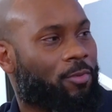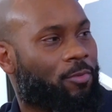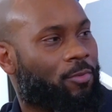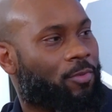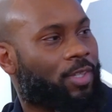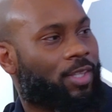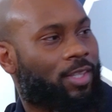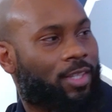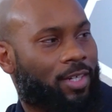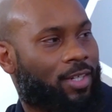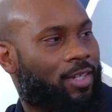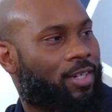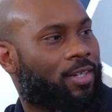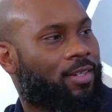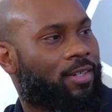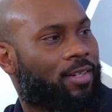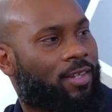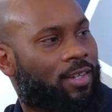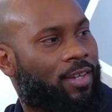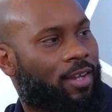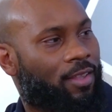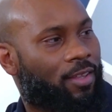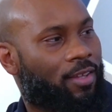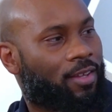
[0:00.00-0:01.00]
We look good
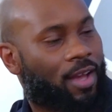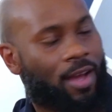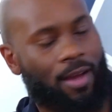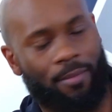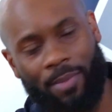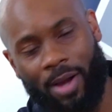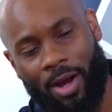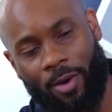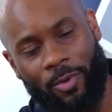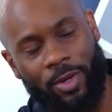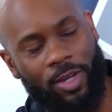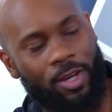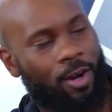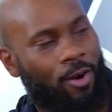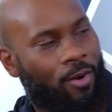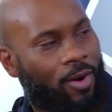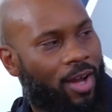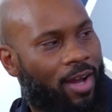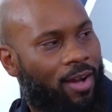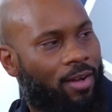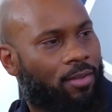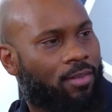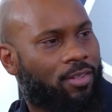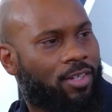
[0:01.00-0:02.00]
together. How about we go
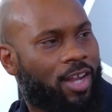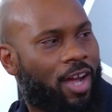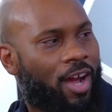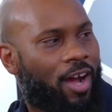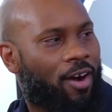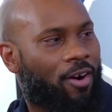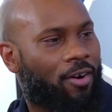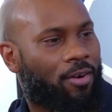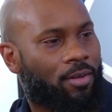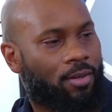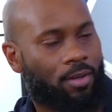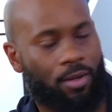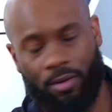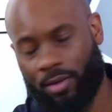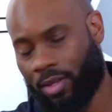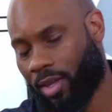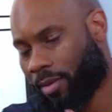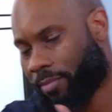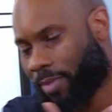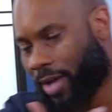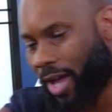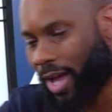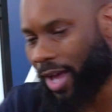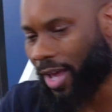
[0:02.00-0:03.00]
out? No.
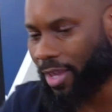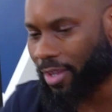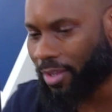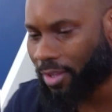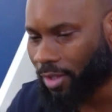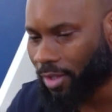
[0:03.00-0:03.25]
Okay, bye.